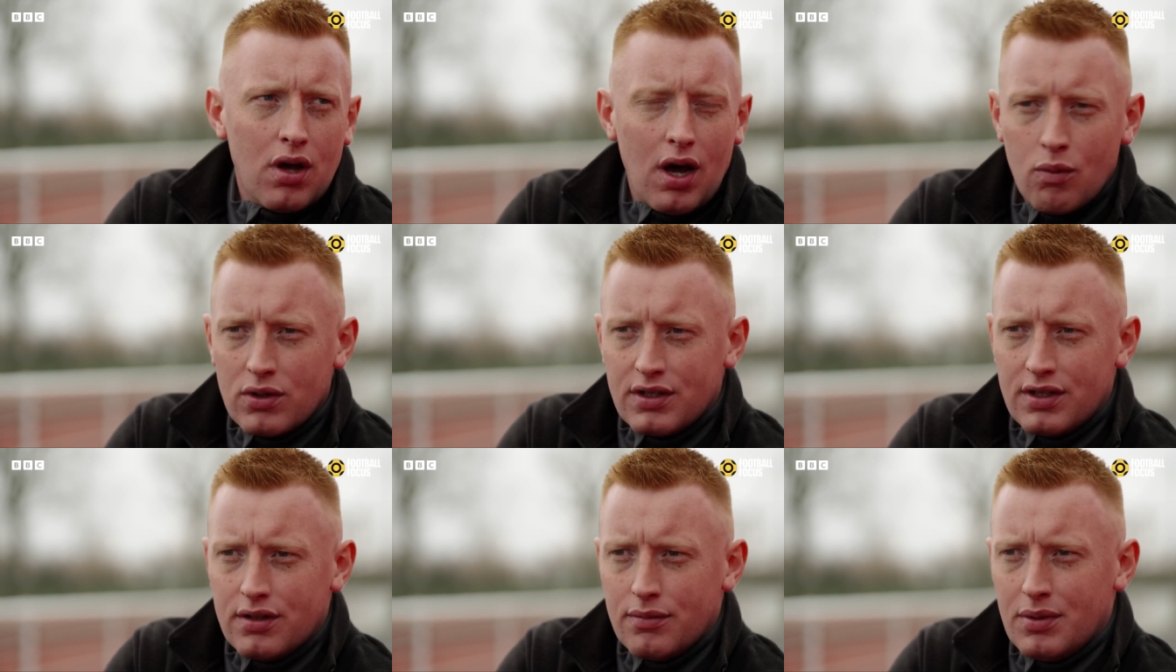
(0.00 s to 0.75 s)
I
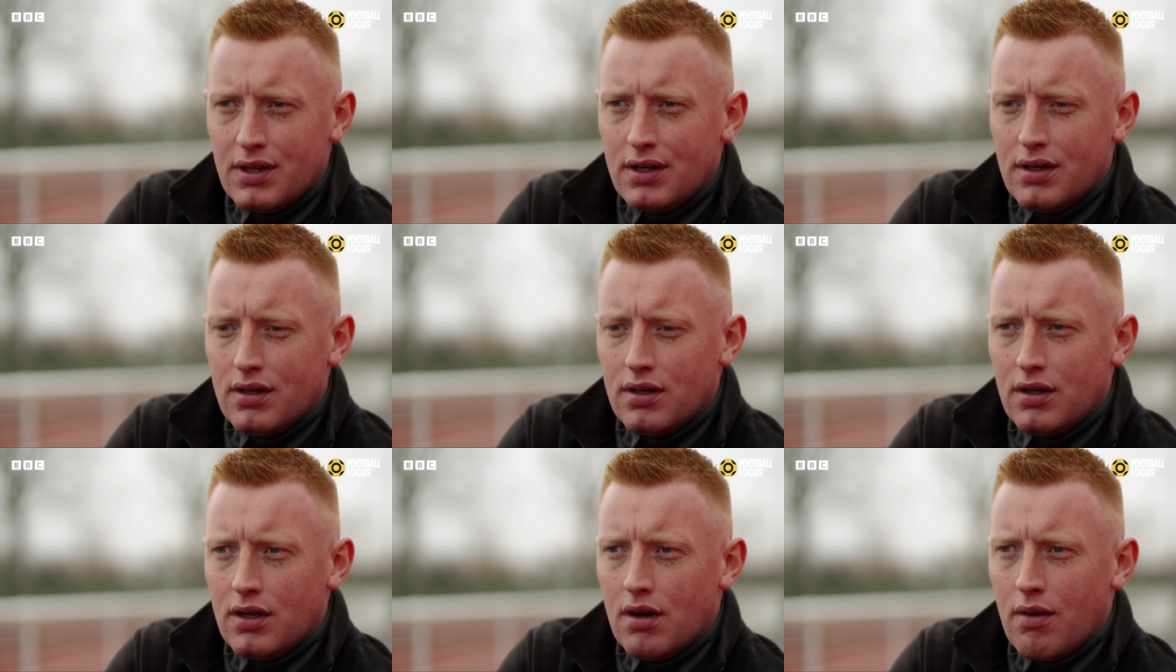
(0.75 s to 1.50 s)
wanted to be,
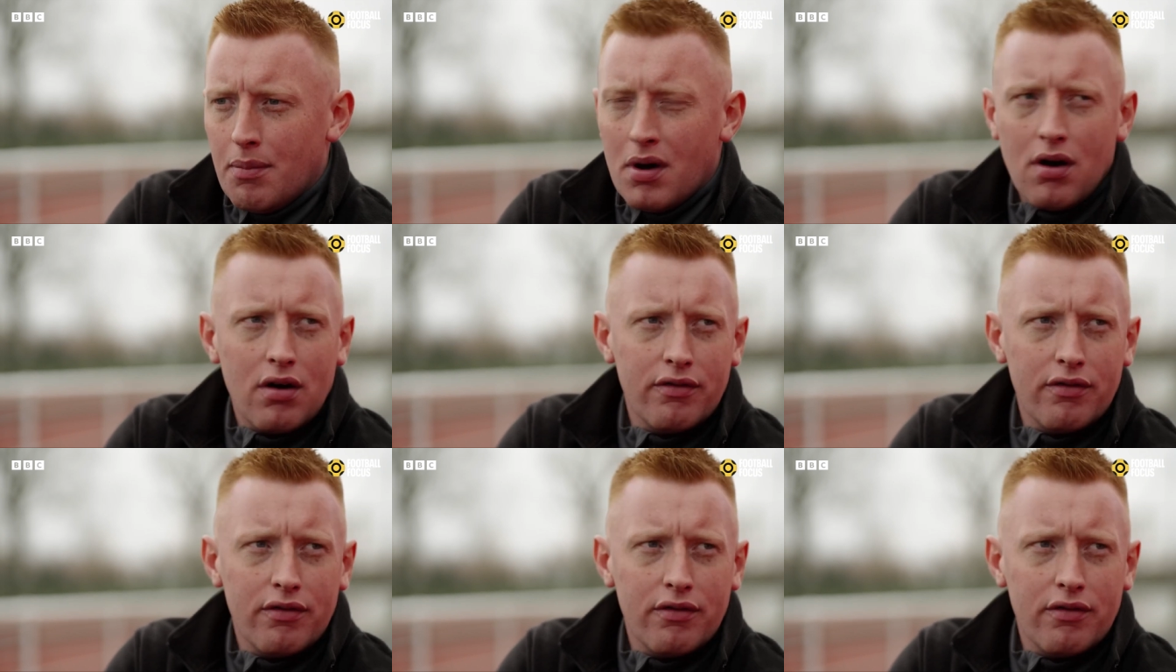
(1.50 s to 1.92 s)
you know, a part